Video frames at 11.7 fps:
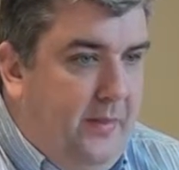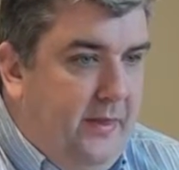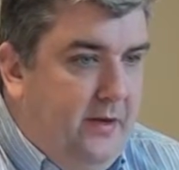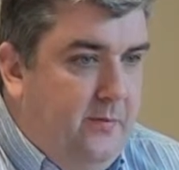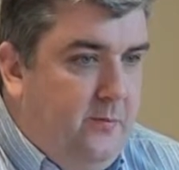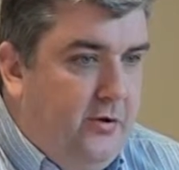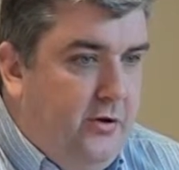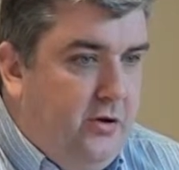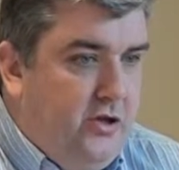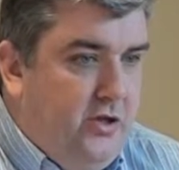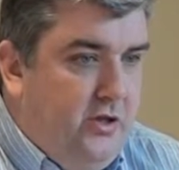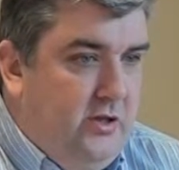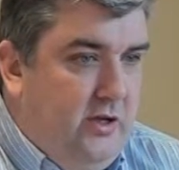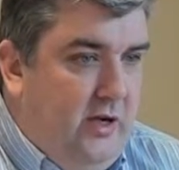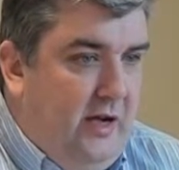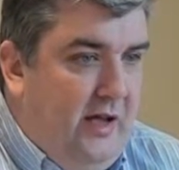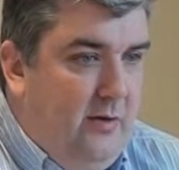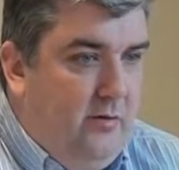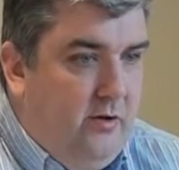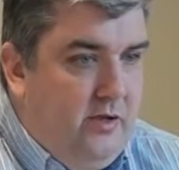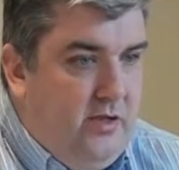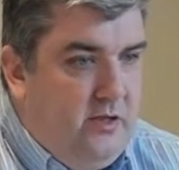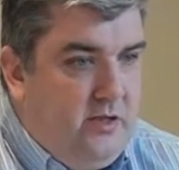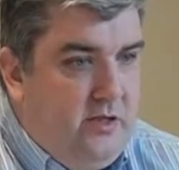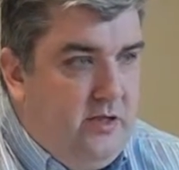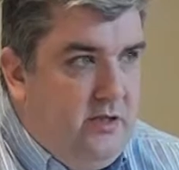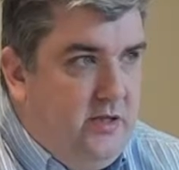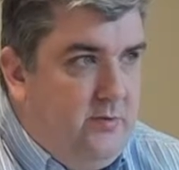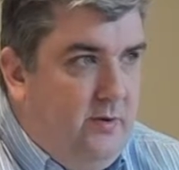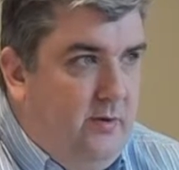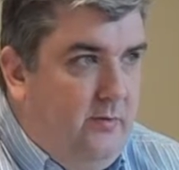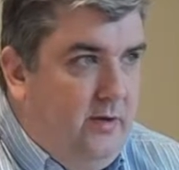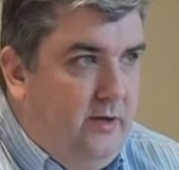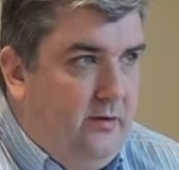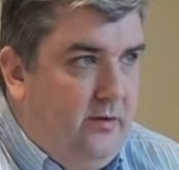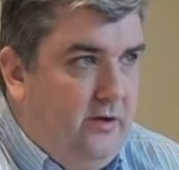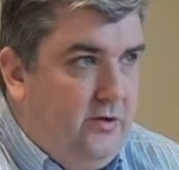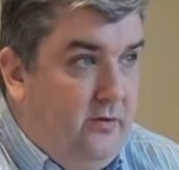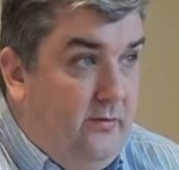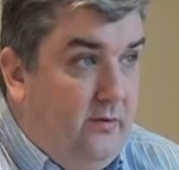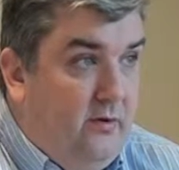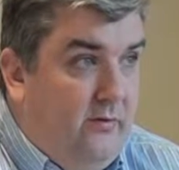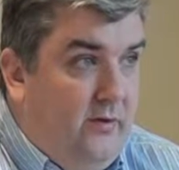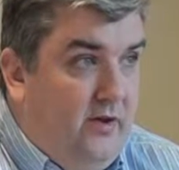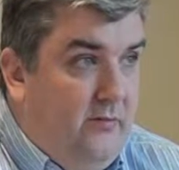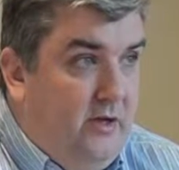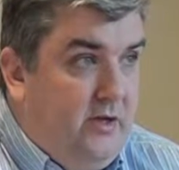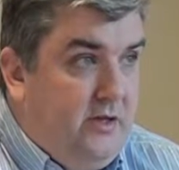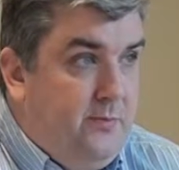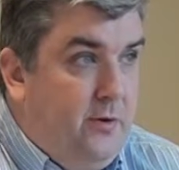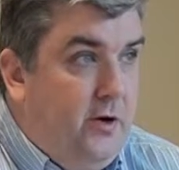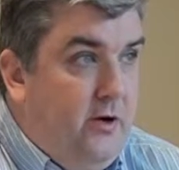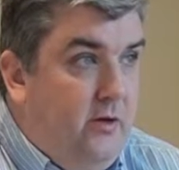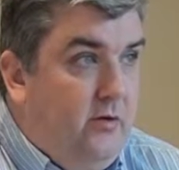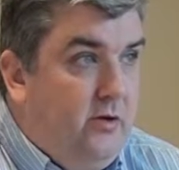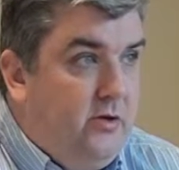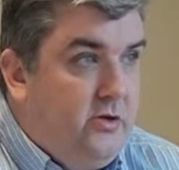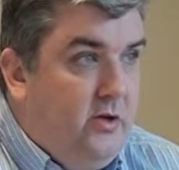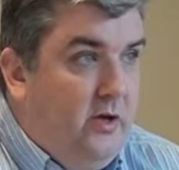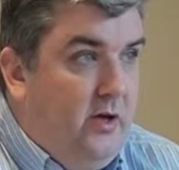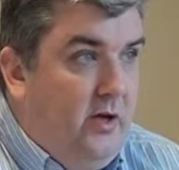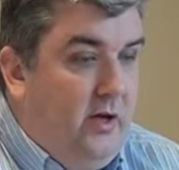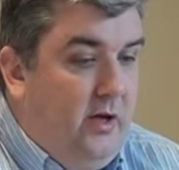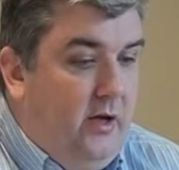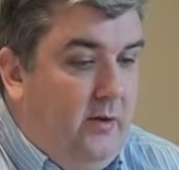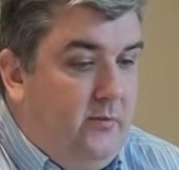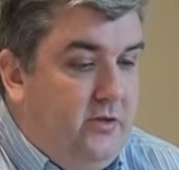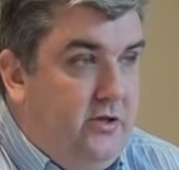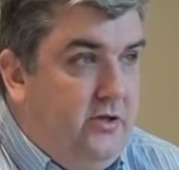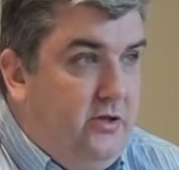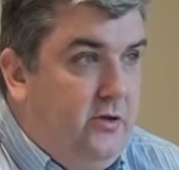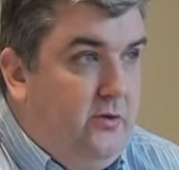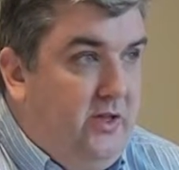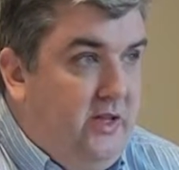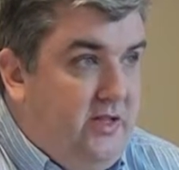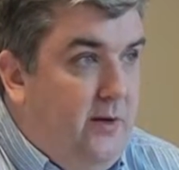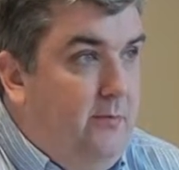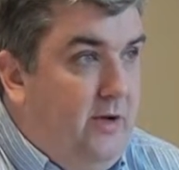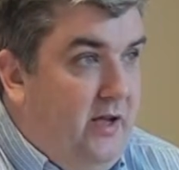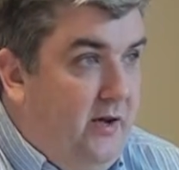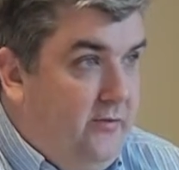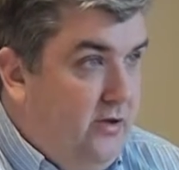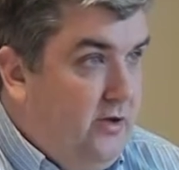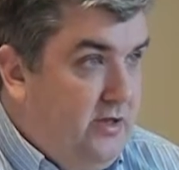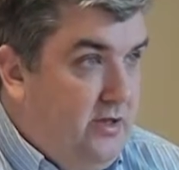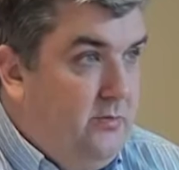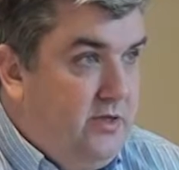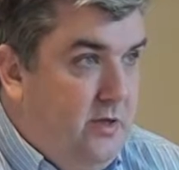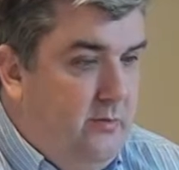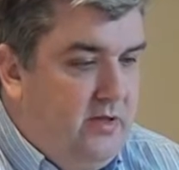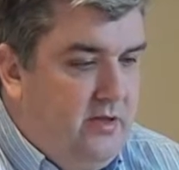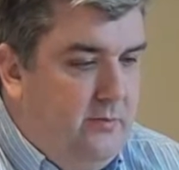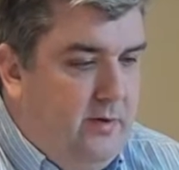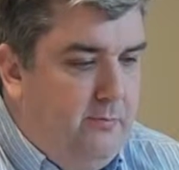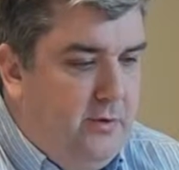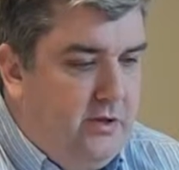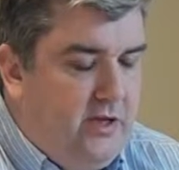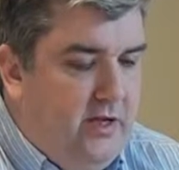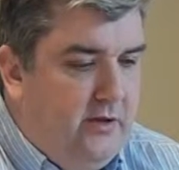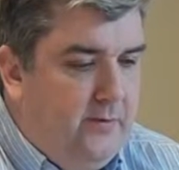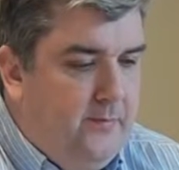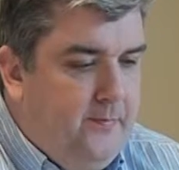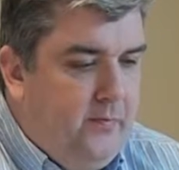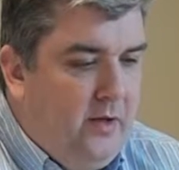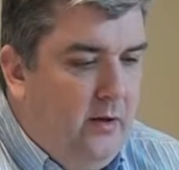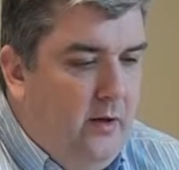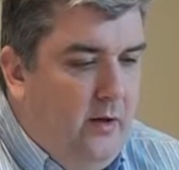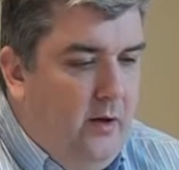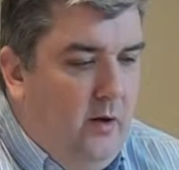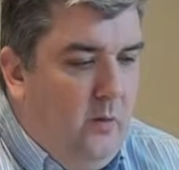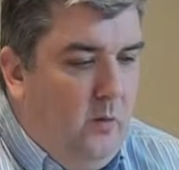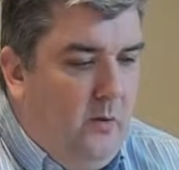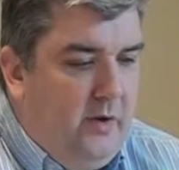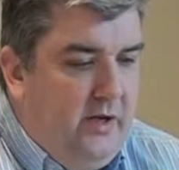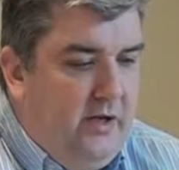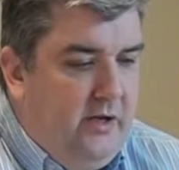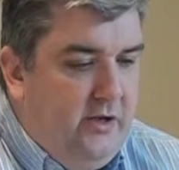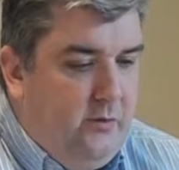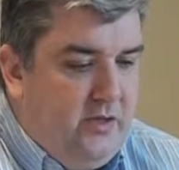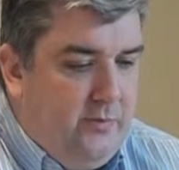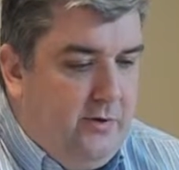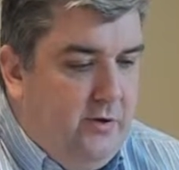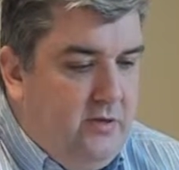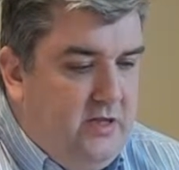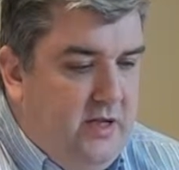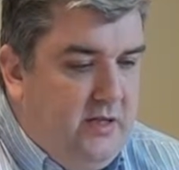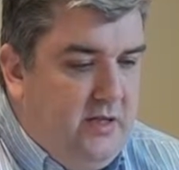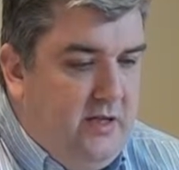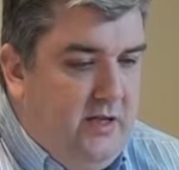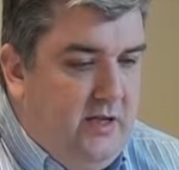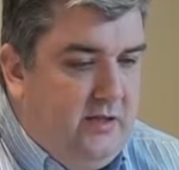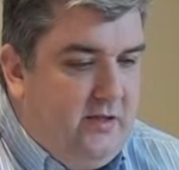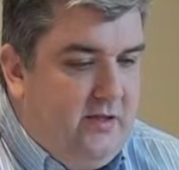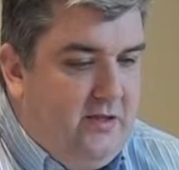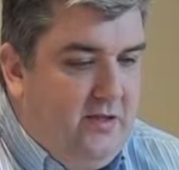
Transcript: the production labour downstairs is probably in the region of 4 or 5 minutes per unit to do the assembly after all the sub-assemblies have been put together. What we needed was a process that